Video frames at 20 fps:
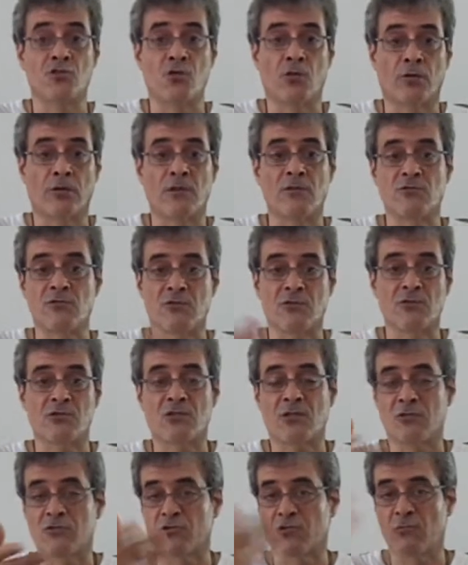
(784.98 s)
Jordan,
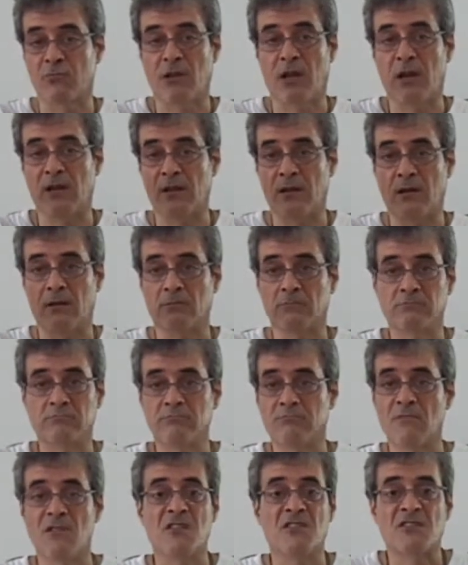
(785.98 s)
just some kind of
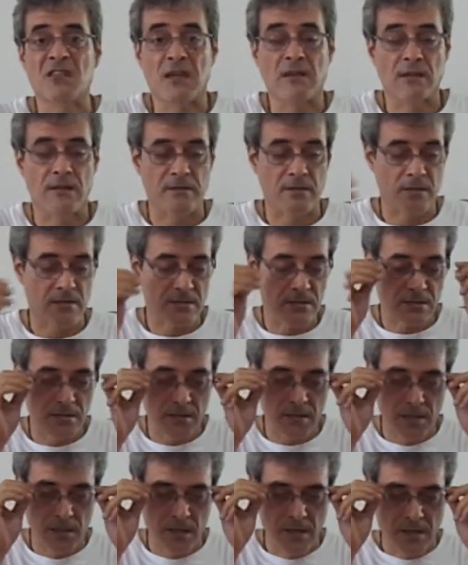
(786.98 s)
scientist.
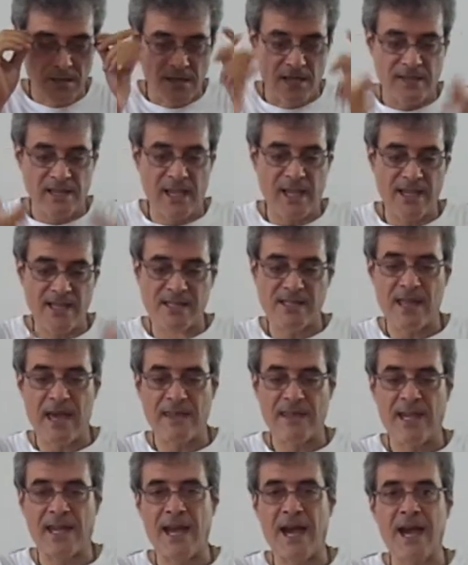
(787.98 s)
The thing is
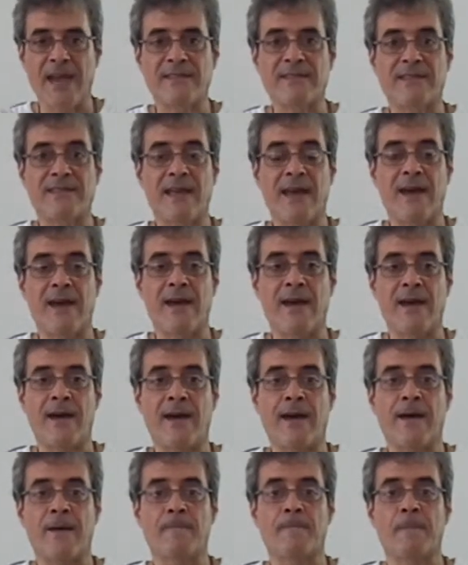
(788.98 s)
that the guy
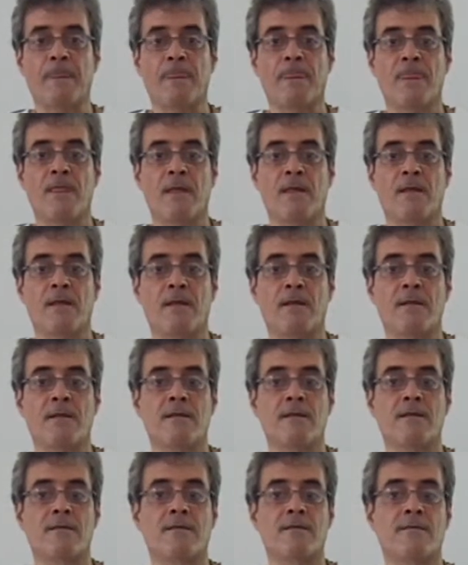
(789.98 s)
that,
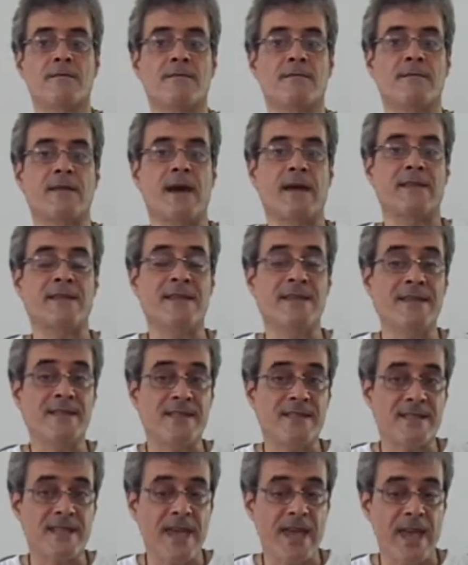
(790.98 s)
that he
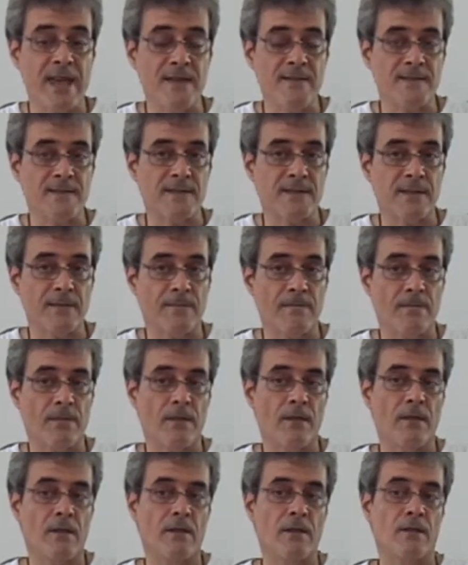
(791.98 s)
says
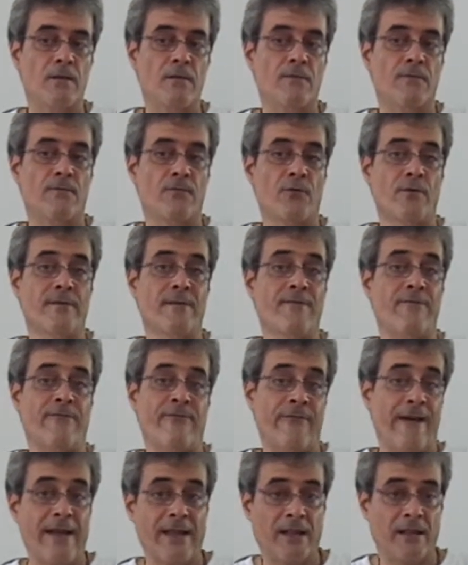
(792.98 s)
from the
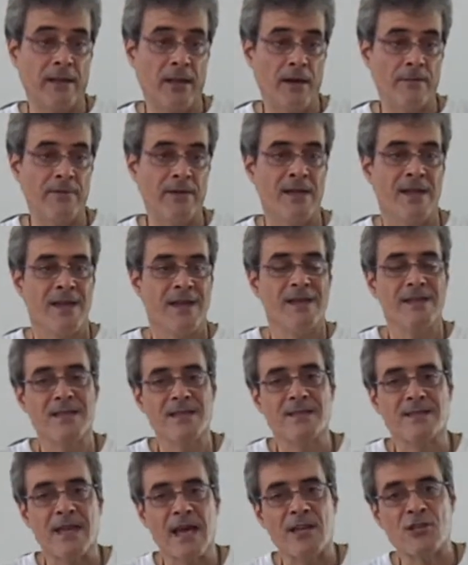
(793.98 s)
Fight Club, he
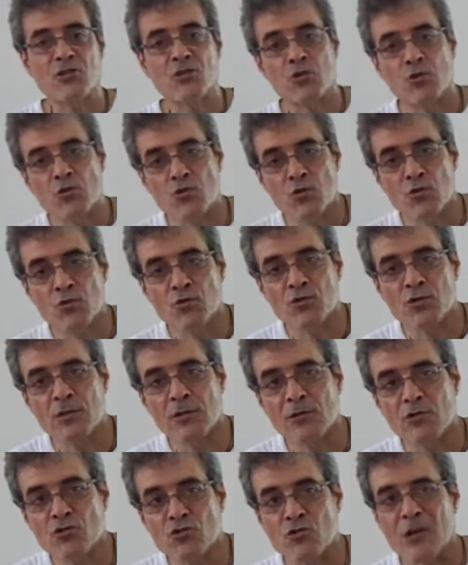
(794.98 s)
decides to use,
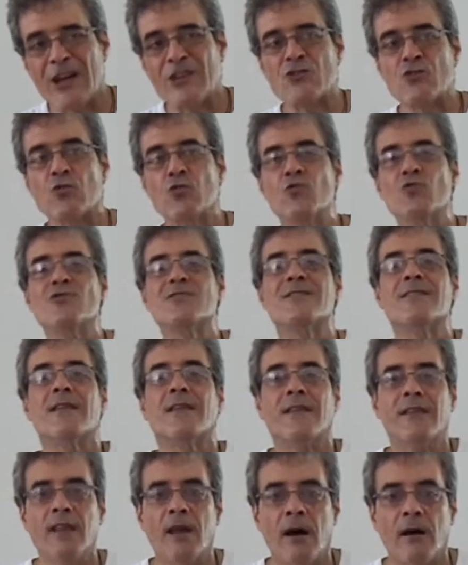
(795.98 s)
try to use the
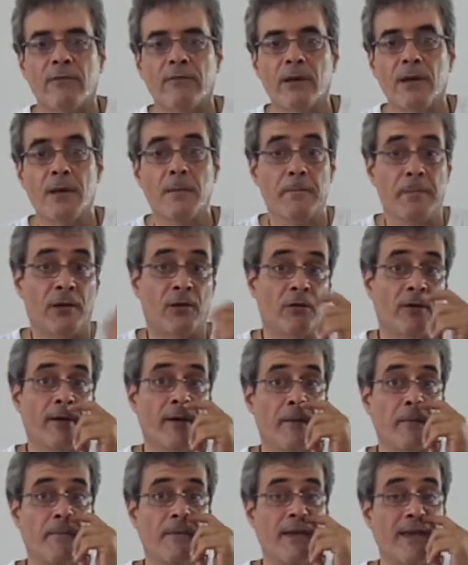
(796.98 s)
glove because
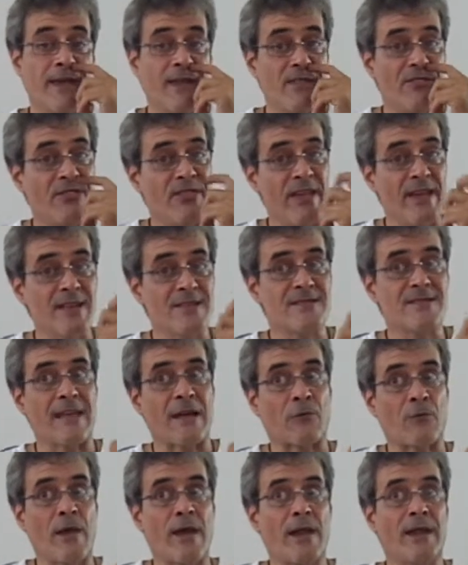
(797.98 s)
he, he thinks
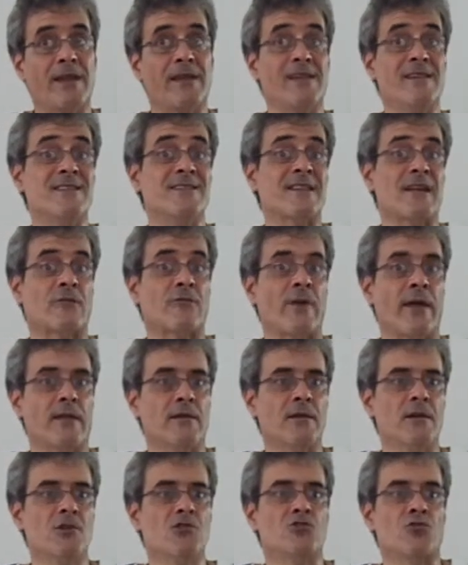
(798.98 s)
that Relic is a threat.
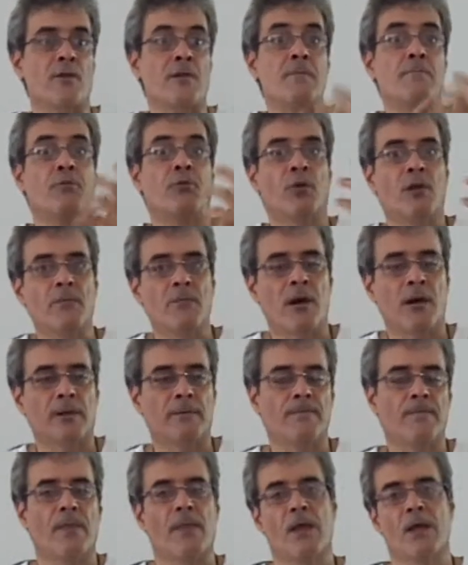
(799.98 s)
So he put him on,
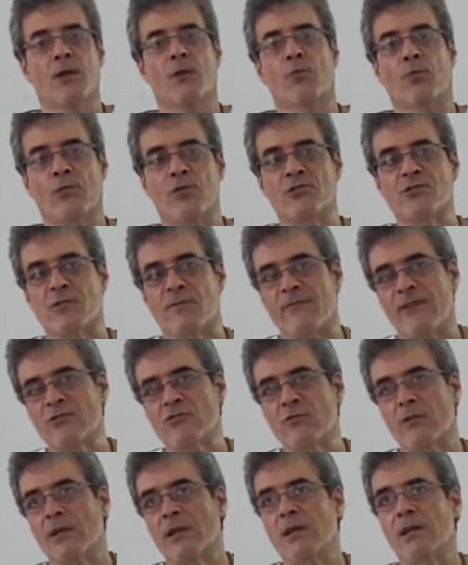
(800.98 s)
which
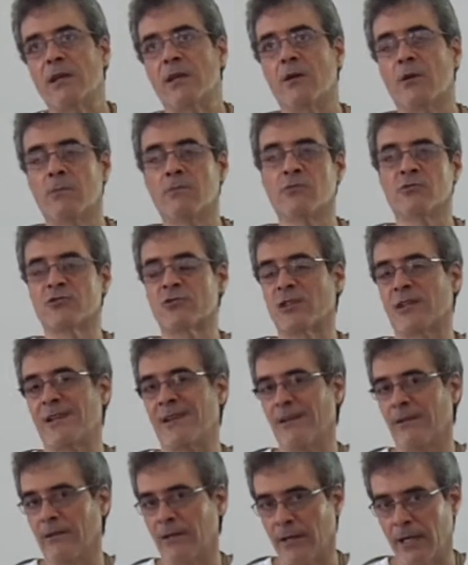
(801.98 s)
eventually almost
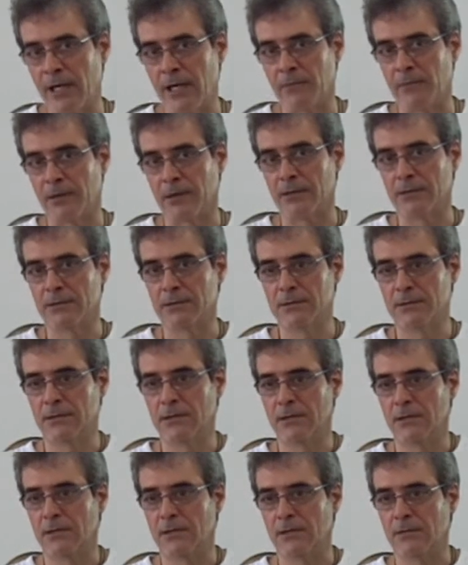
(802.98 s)
killed him
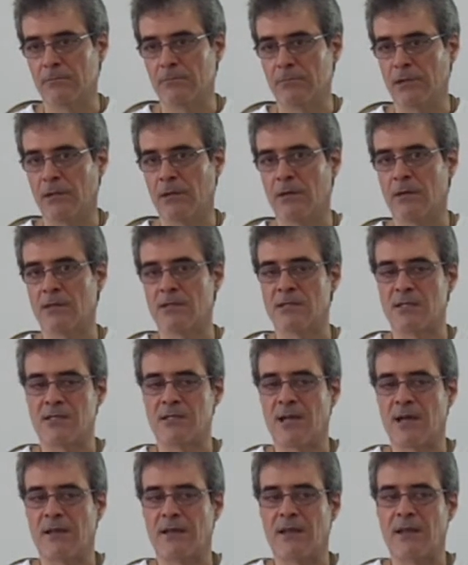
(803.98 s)
because it's
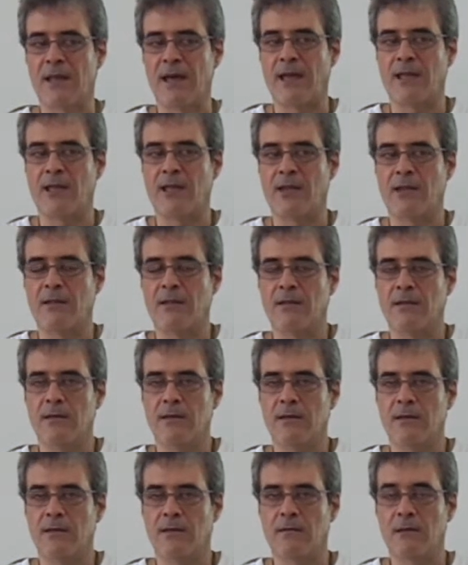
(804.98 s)
kind of like
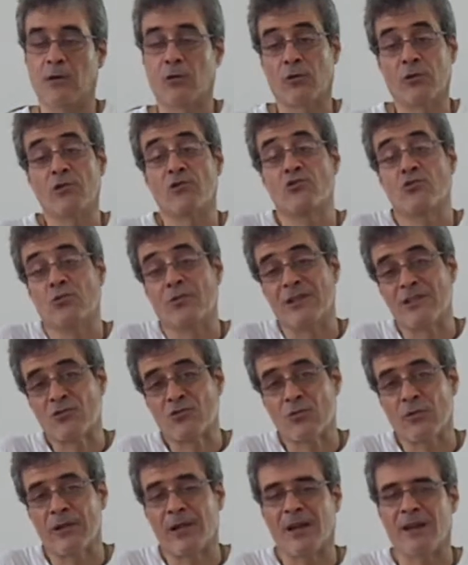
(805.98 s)
he, according to the
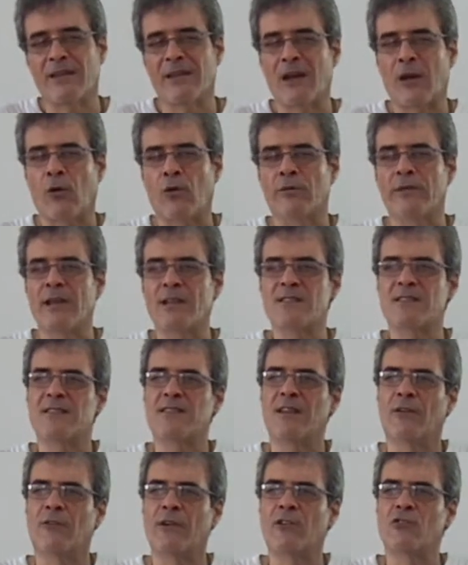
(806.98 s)
story, kind of connects
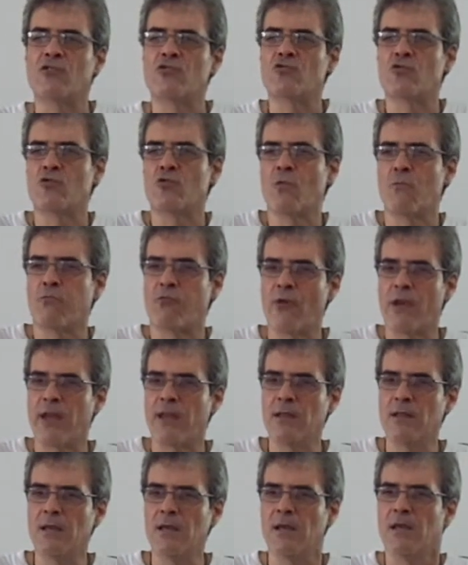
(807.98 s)
directly to your
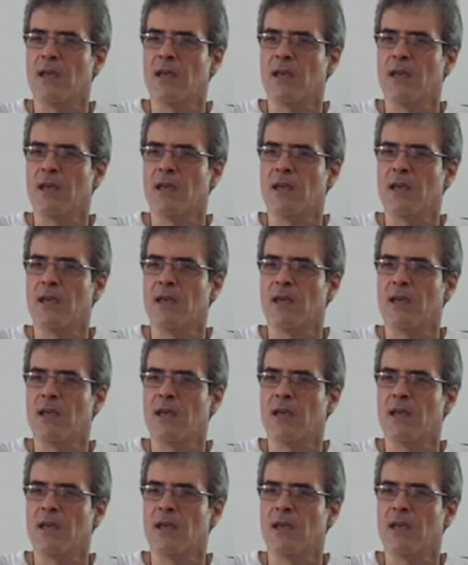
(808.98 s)
brain.